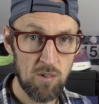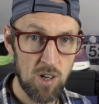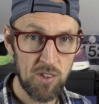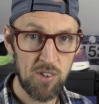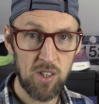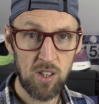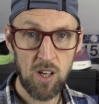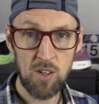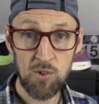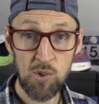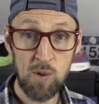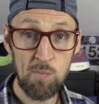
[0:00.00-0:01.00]
rather than
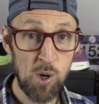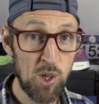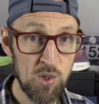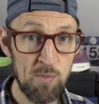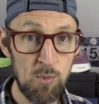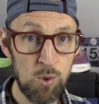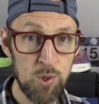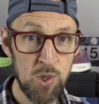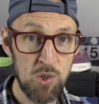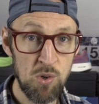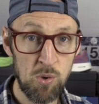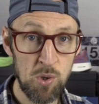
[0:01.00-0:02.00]
going through bricks and
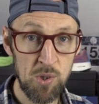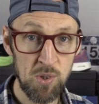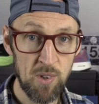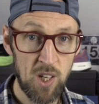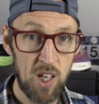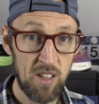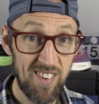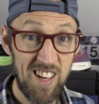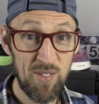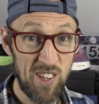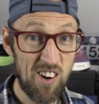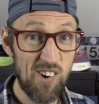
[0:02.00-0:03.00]
mortar stores,
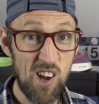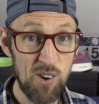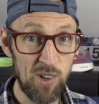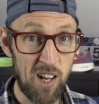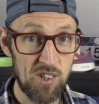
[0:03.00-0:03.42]
even their own